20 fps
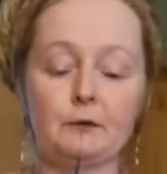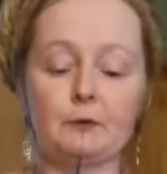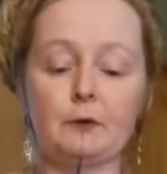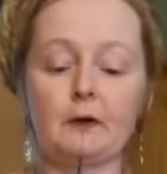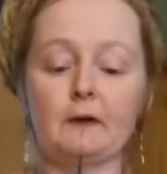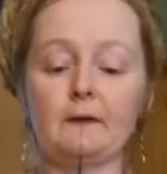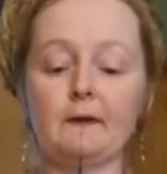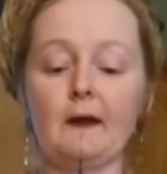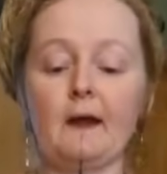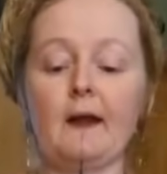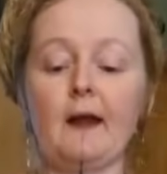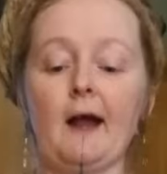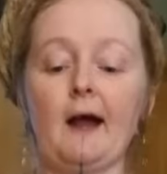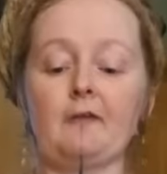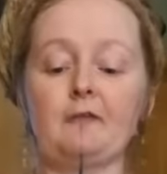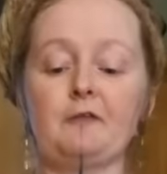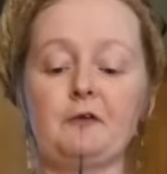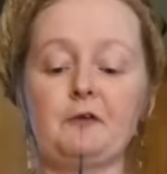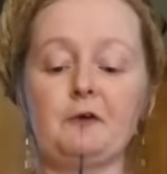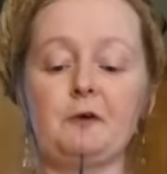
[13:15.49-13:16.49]
You could then,
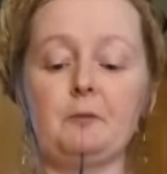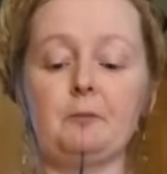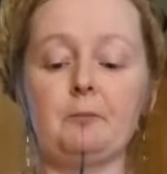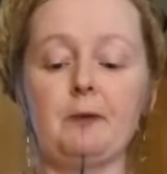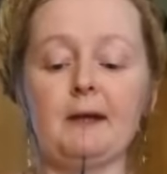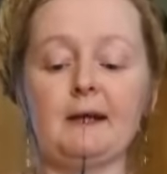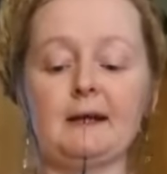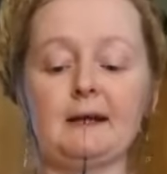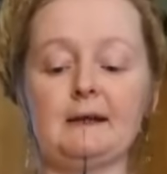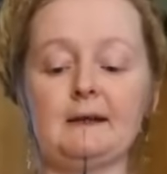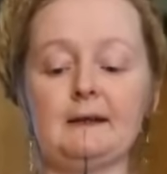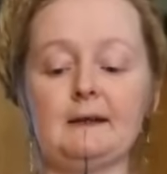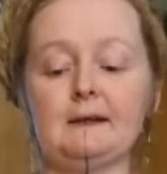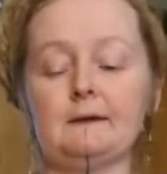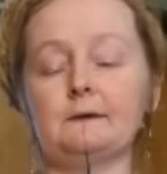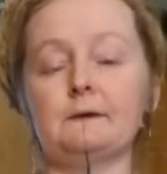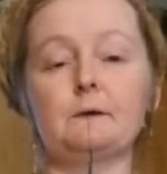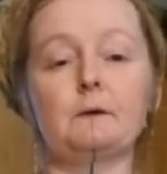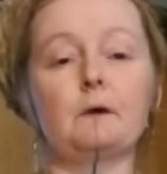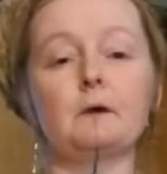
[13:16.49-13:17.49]
after you bake
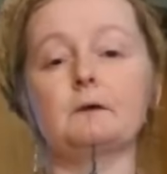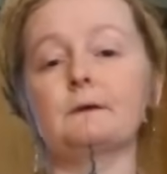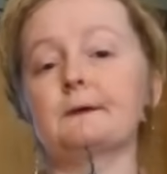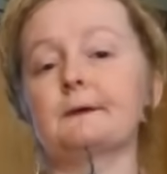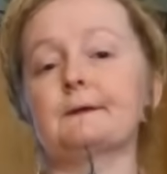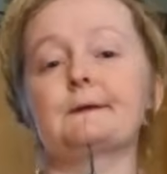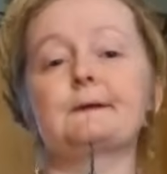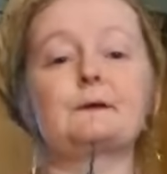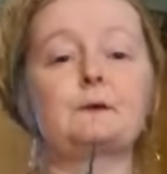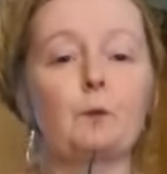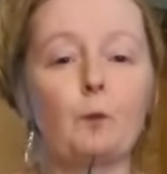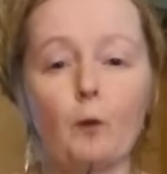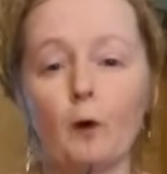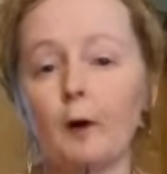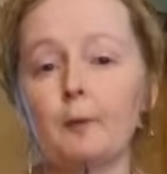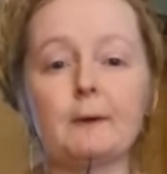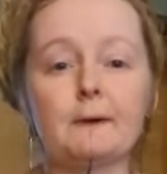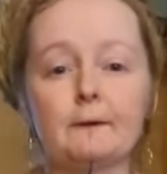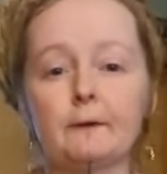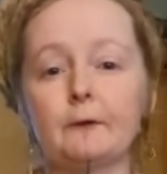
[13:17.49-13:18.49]
these, you could just store
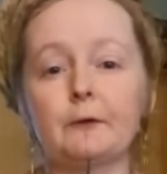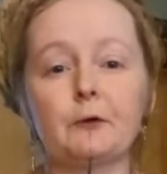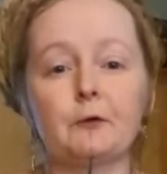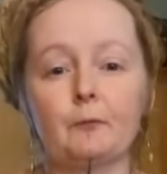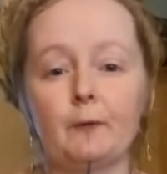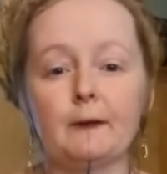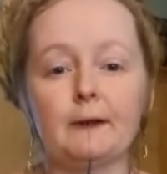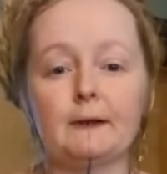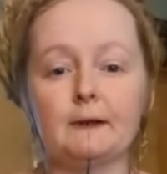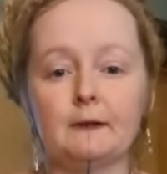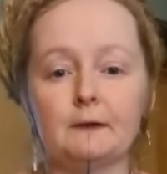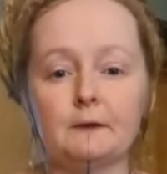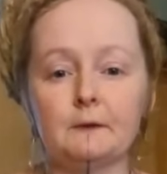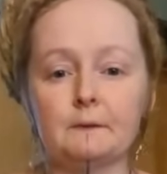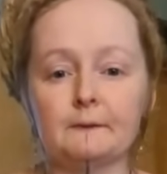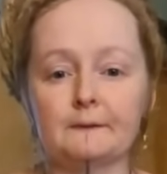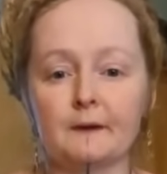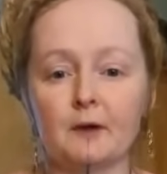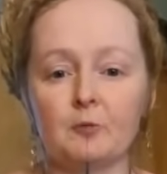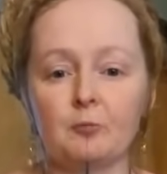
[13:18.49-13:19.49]
them until you're ready to
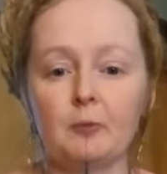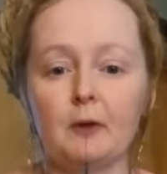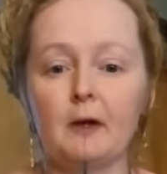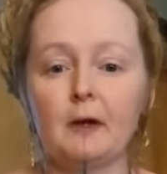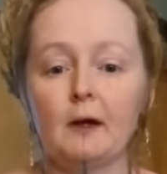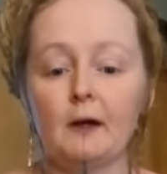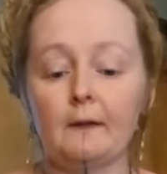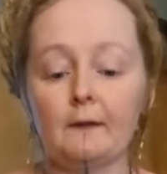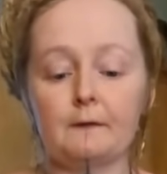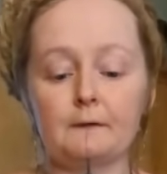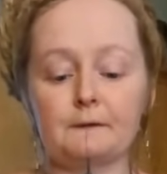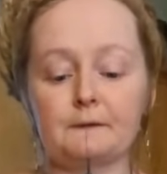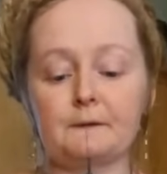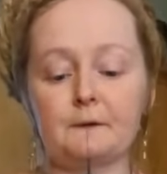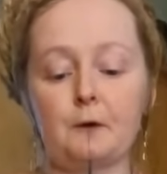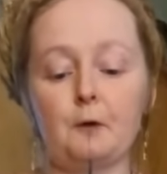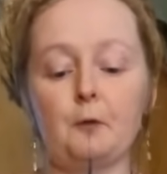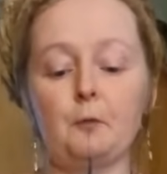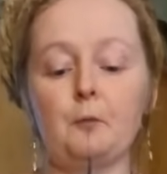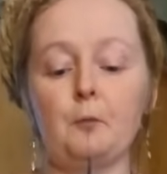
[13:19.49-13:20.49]
use them. There's
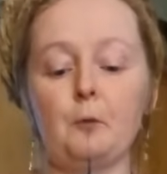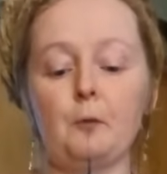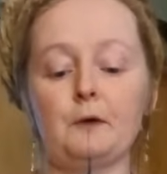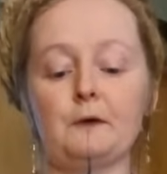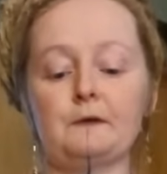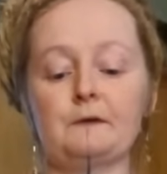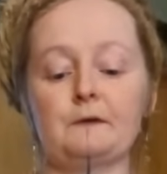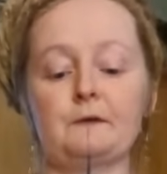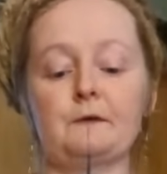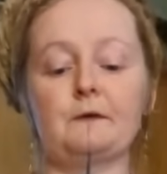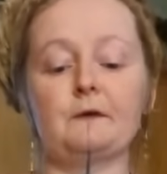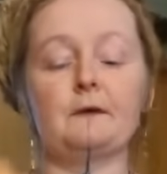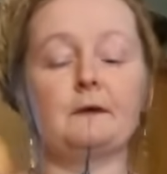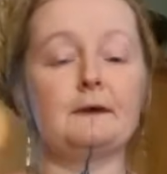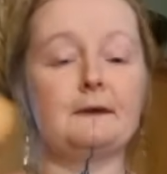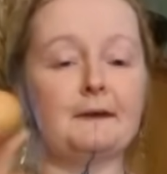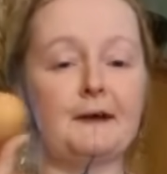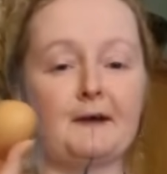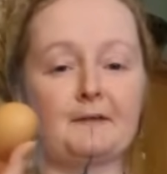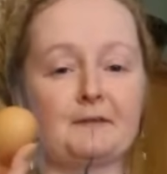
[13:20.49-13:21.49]
no moisture
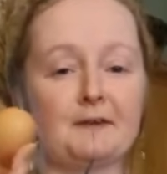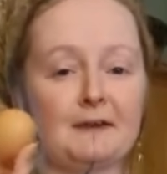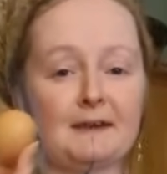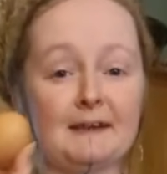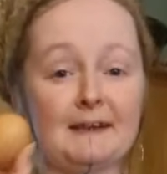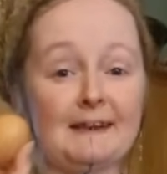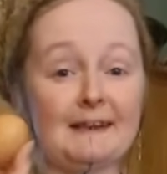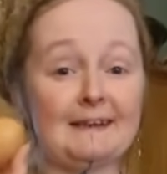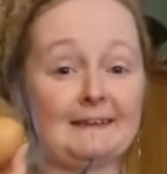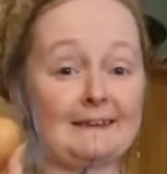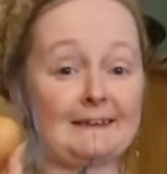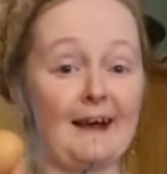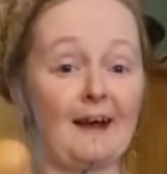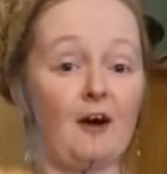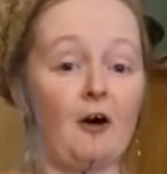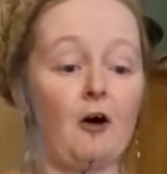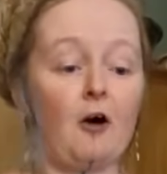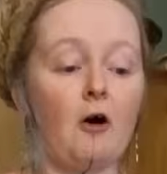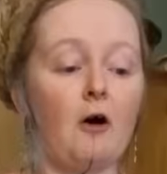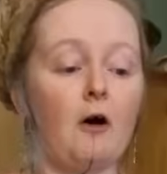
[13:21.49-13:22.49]
left in these
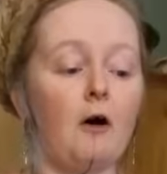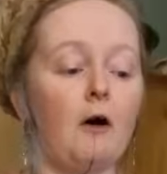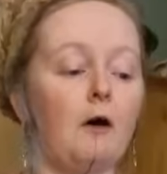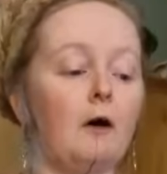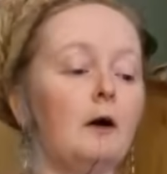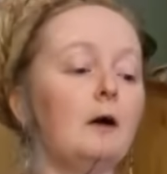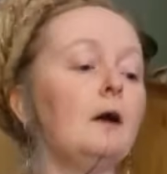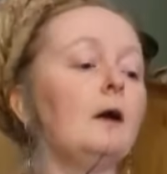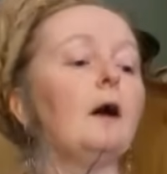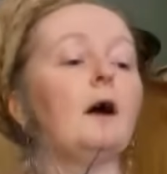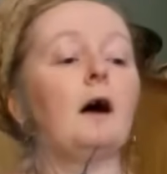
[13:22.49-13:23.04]
at all.